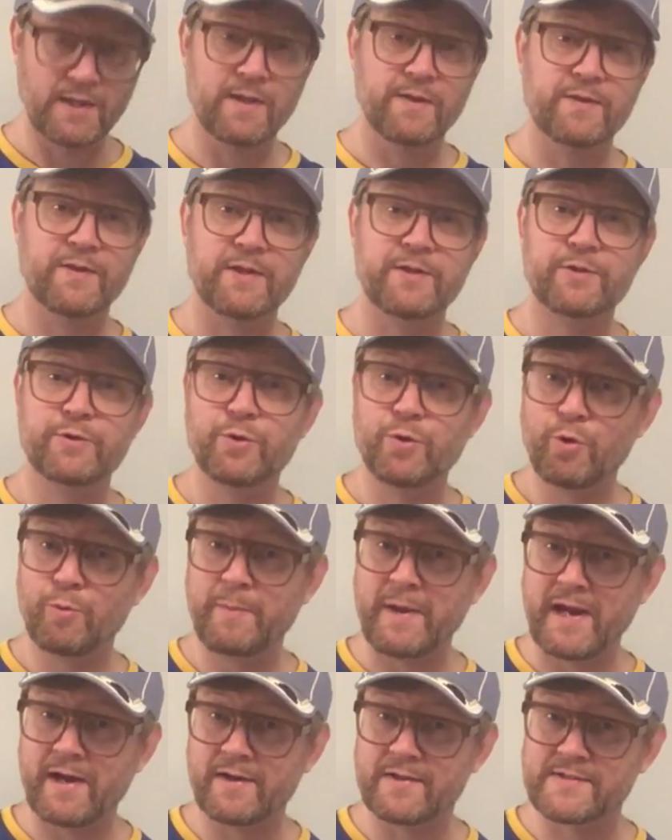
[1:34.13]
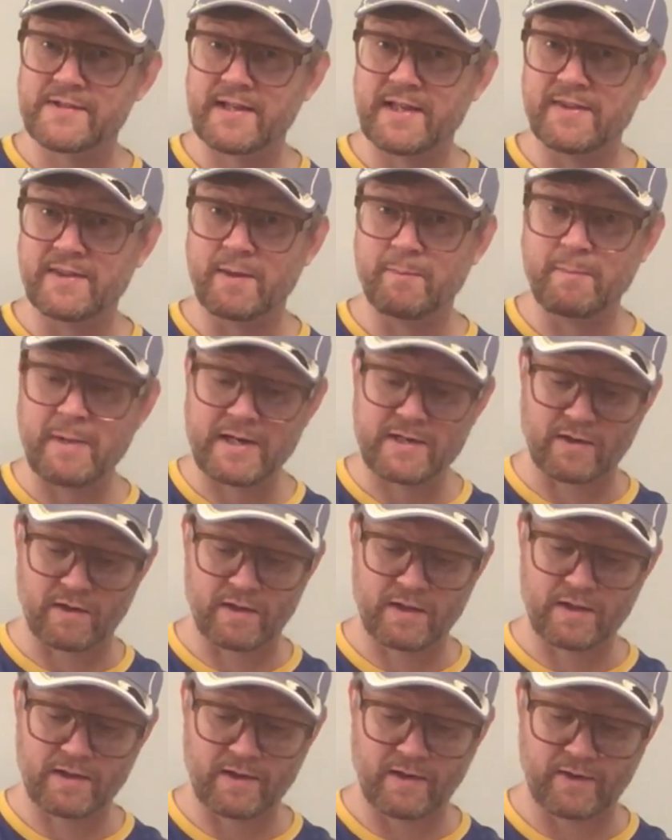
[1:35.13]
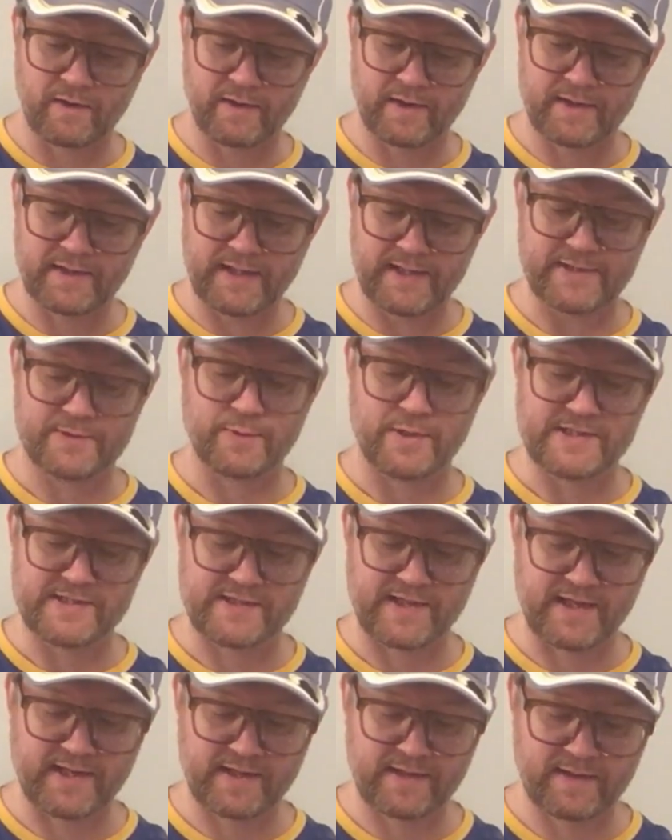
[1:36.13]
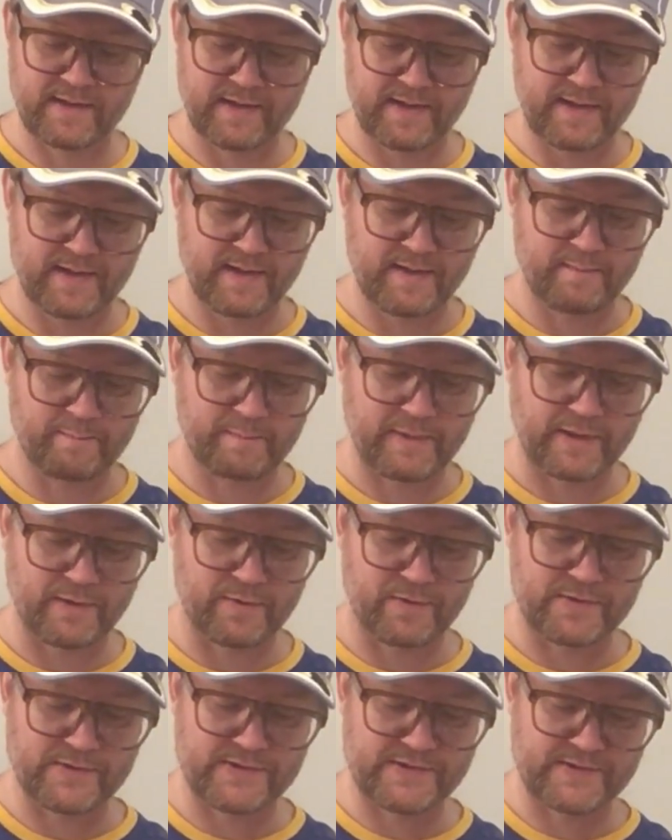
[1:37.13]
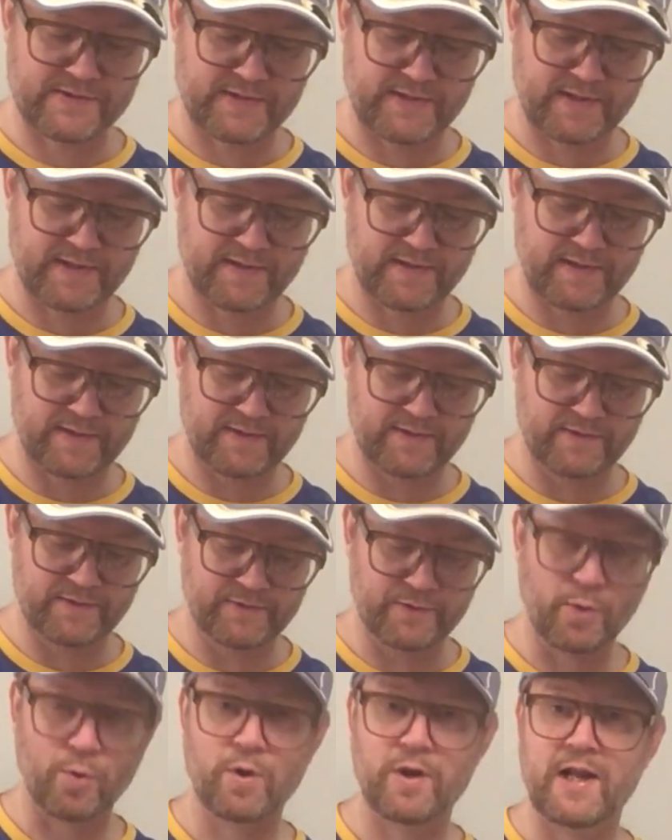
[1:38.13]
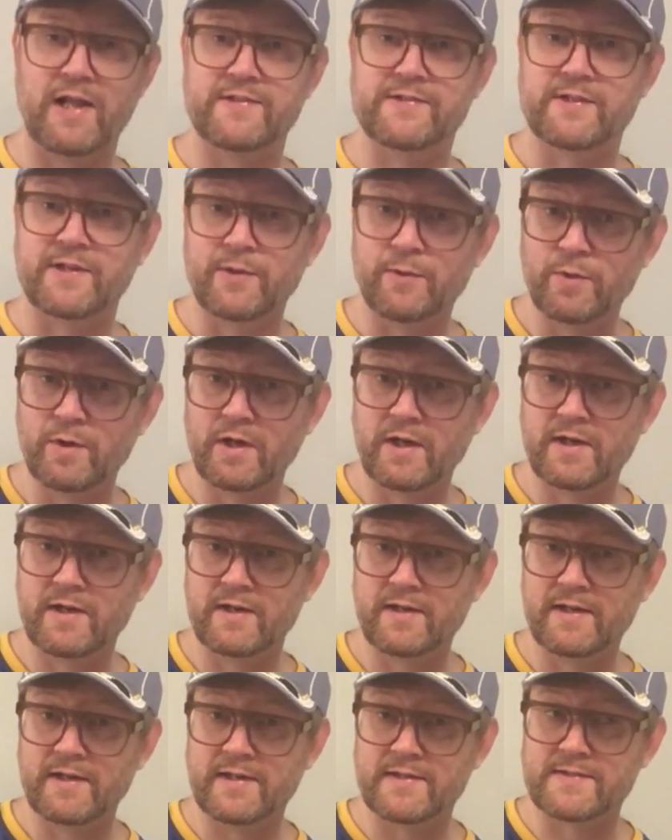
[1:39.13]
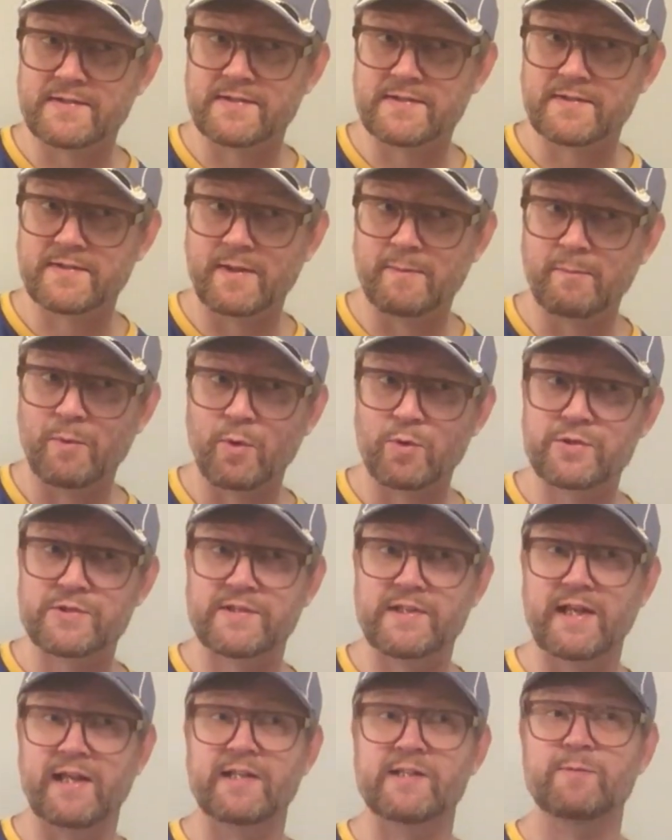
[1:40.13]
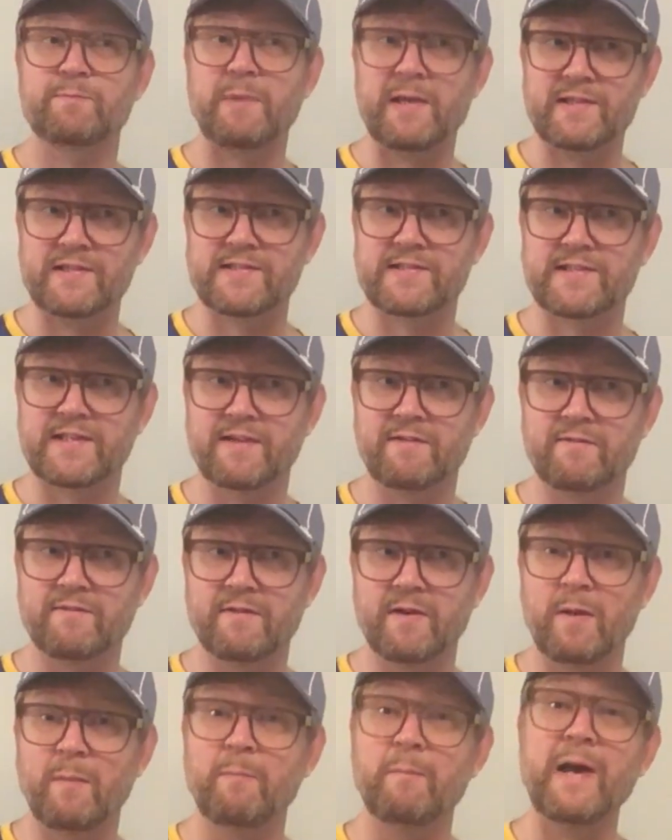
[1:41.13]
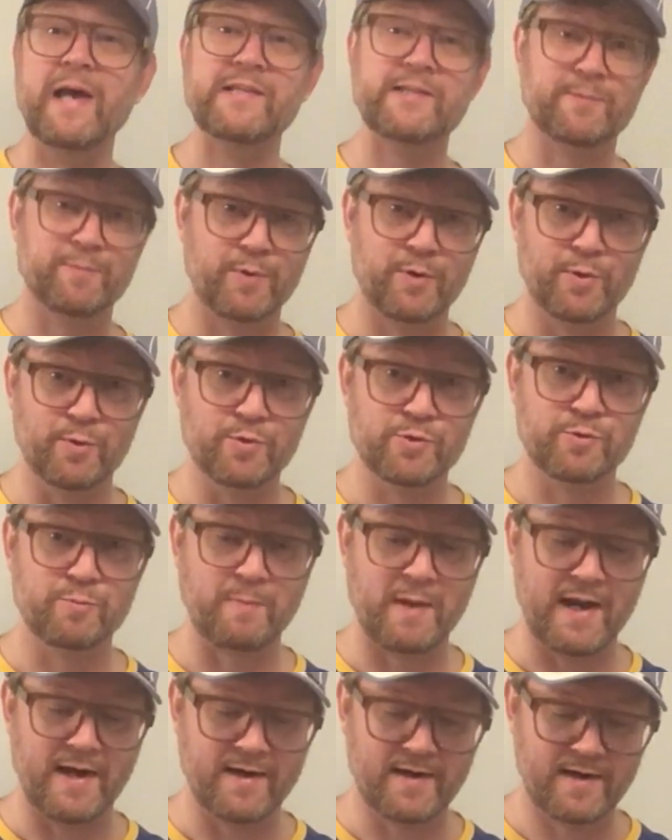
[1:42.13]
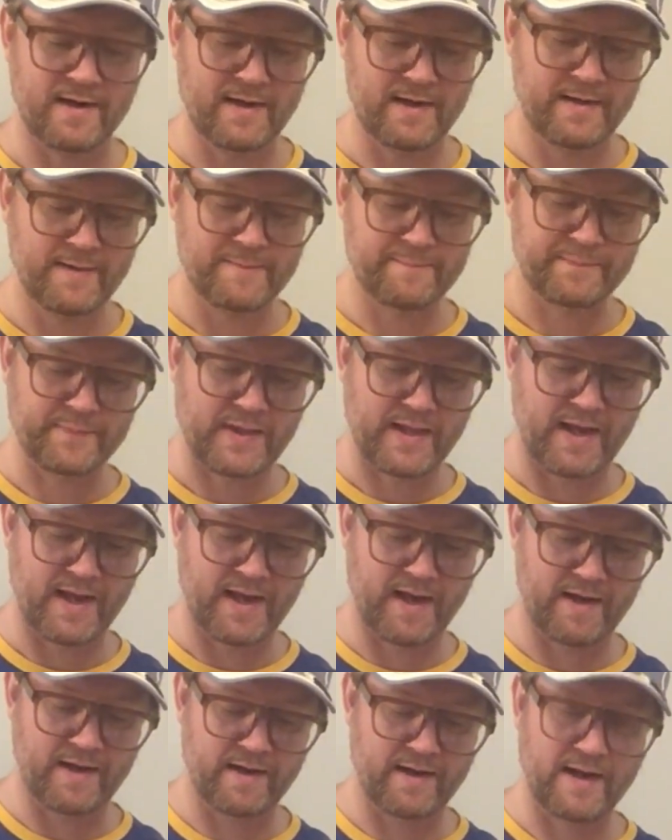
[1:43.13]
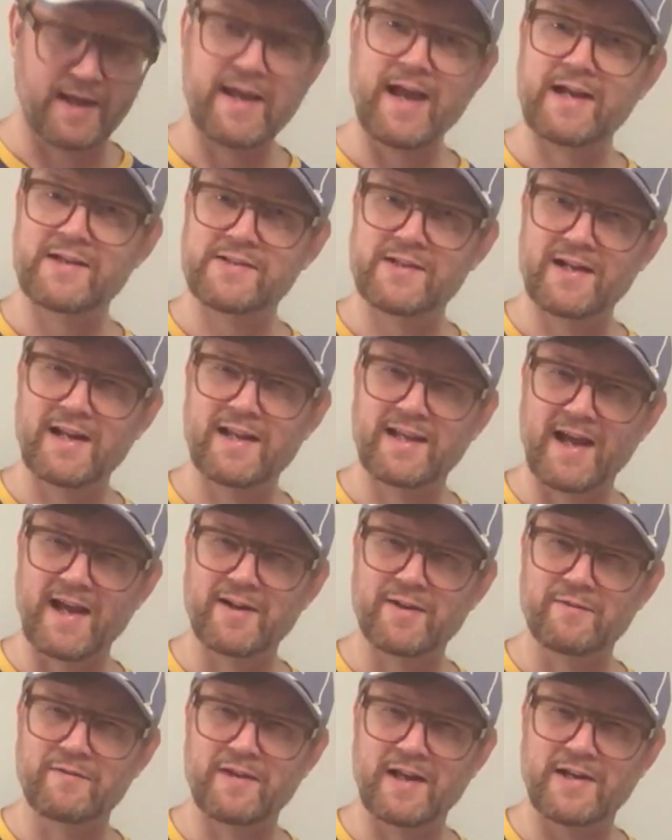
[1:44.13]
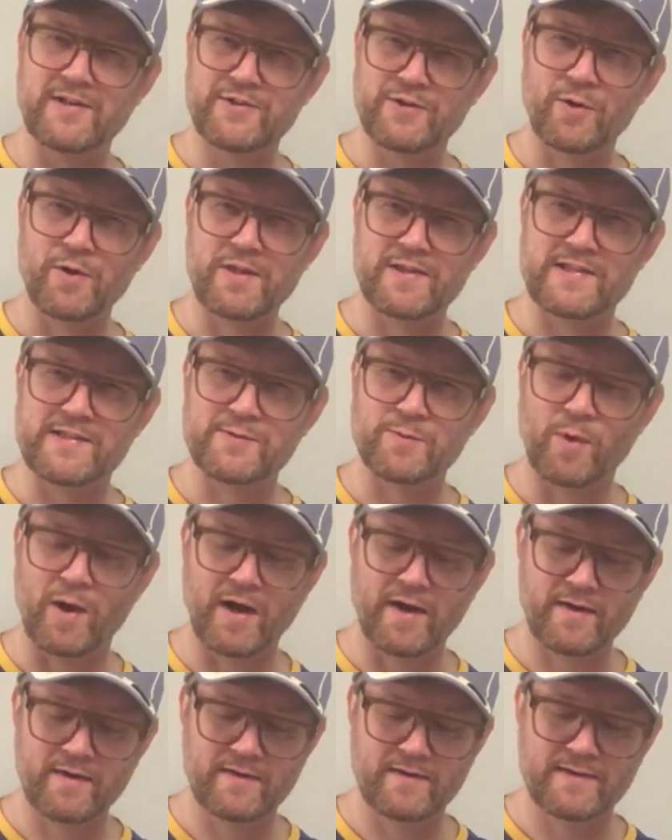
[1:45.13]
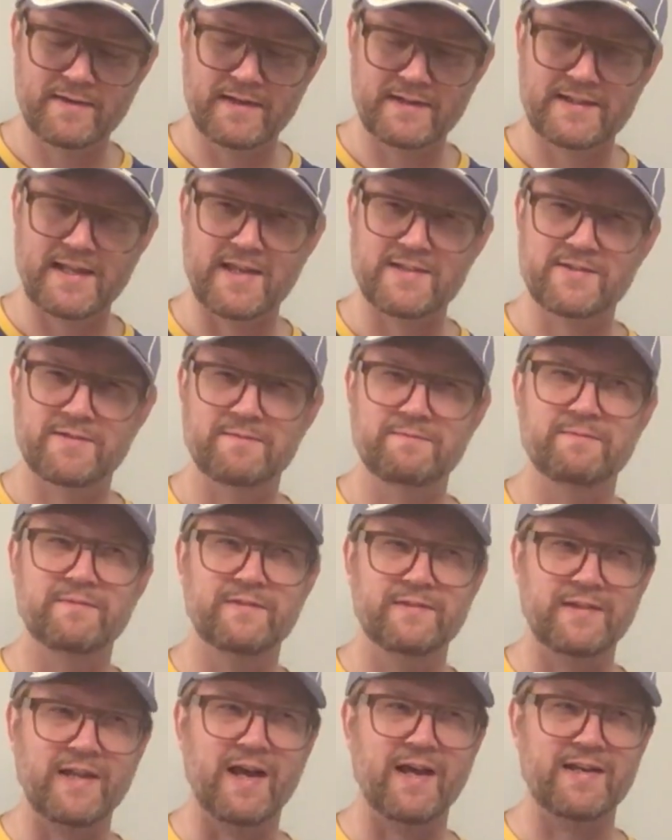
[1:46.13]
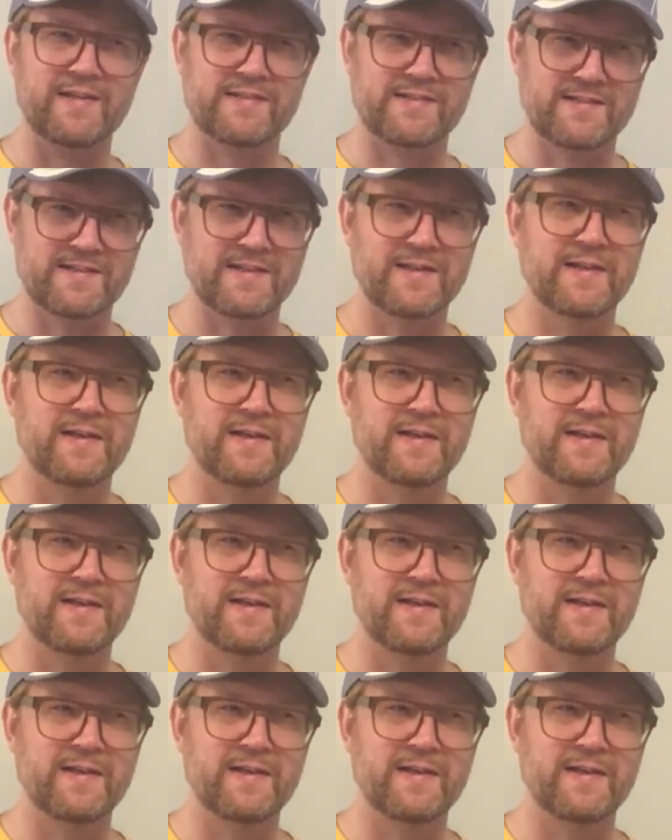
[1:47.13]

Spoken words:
The 2 beers in the middle are interesting because Norrlands Guld is the most expensive mass-produced beer, and I actually kind of enjoy this one. It has a nice